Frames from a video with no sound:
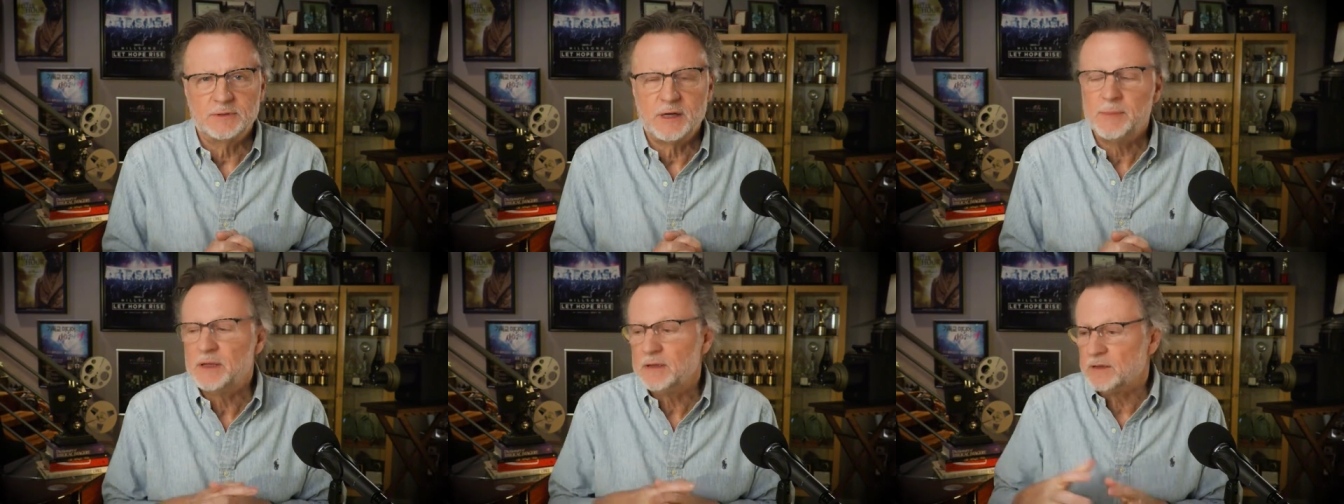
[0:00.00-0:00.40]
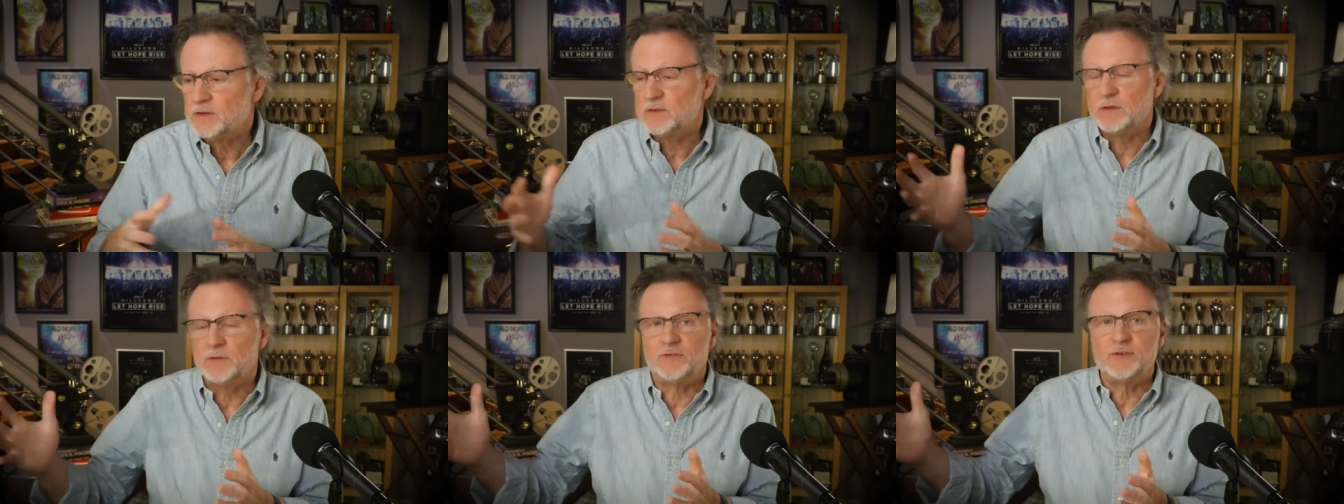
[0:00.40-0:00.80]
I mean, this
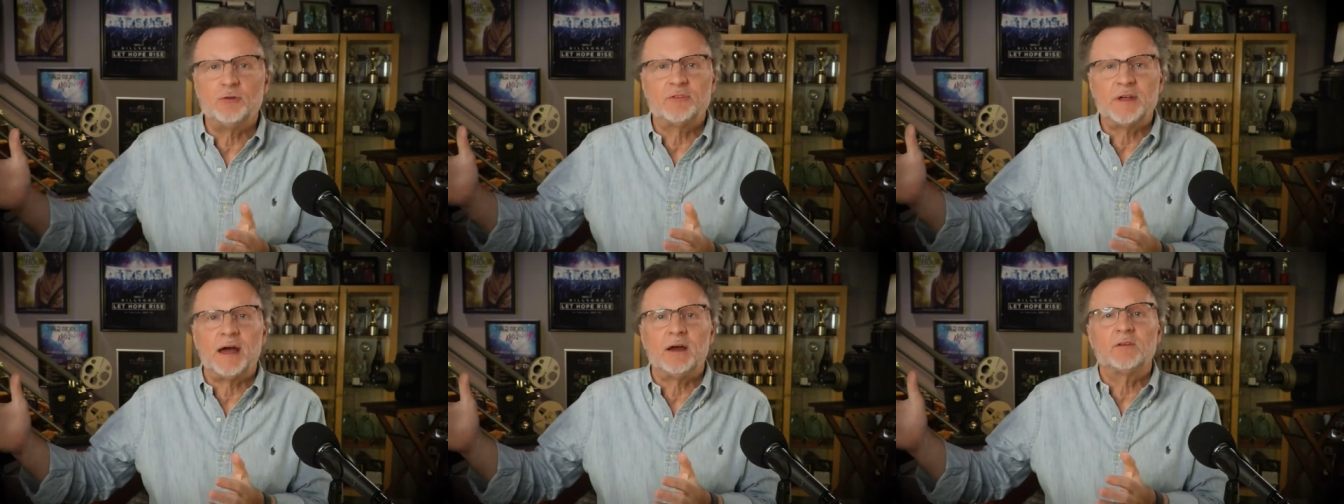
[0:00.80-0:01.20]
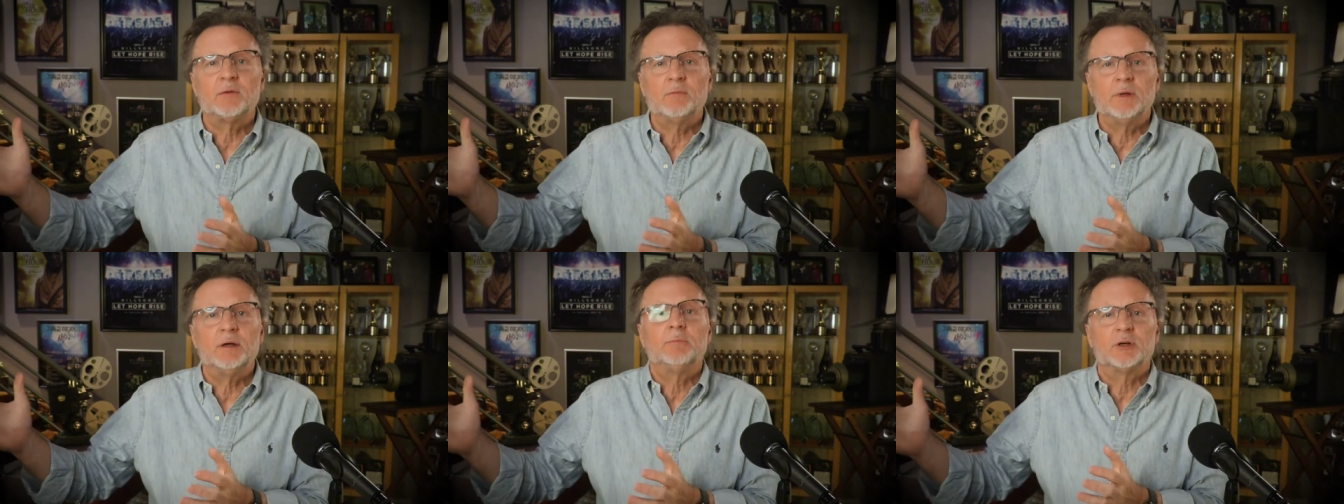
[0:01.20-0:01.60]
is a few
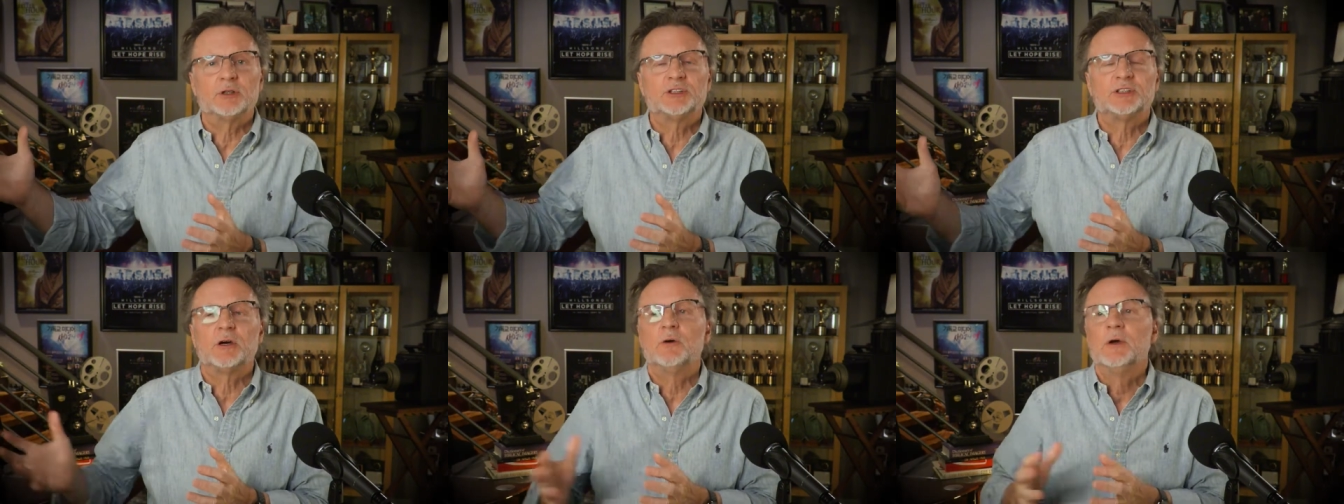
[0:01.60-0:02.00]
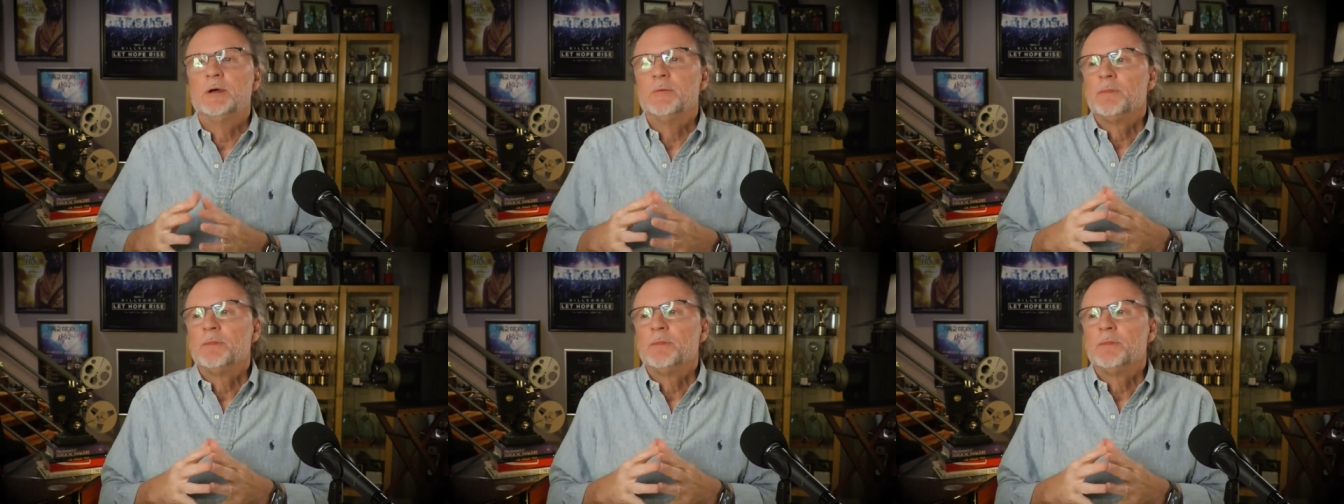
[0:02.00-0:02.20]
thousand members, so